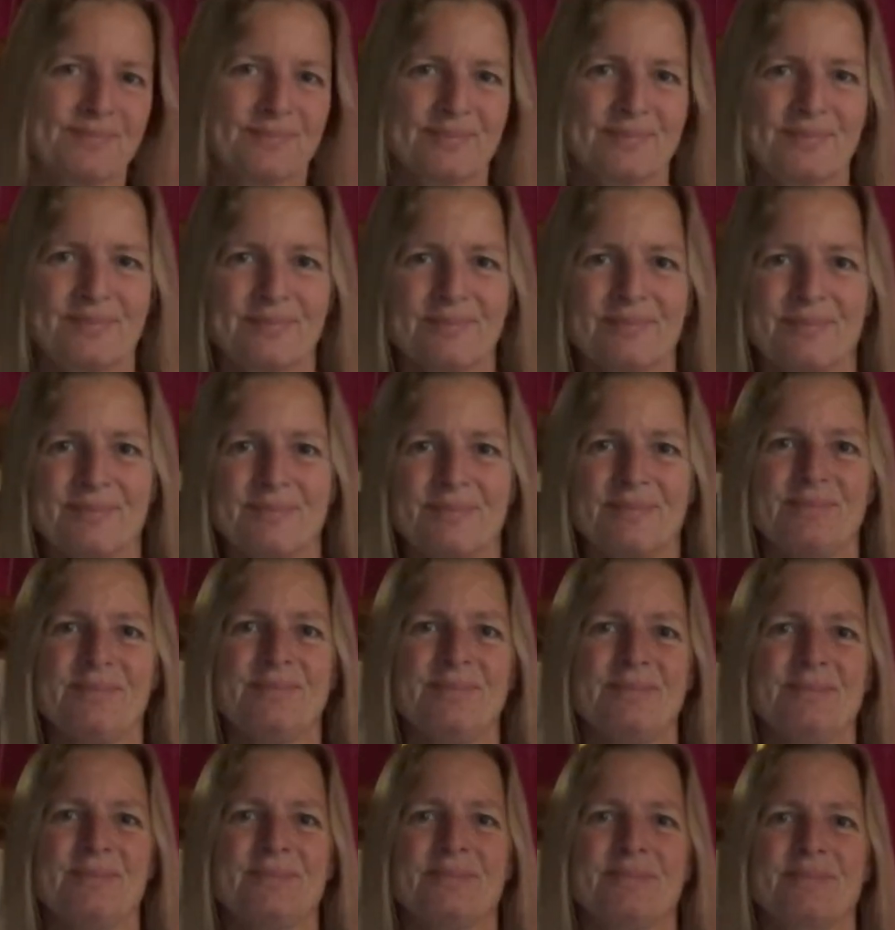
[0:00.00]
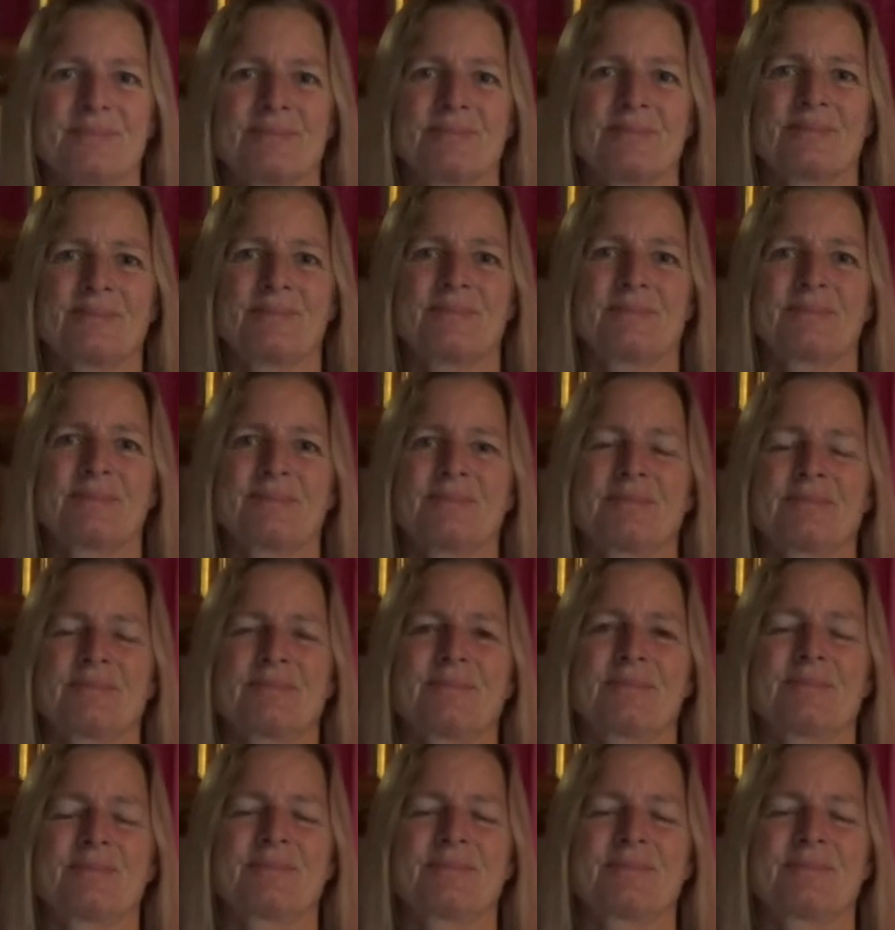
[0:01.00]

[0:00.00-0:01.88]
Nothing is said.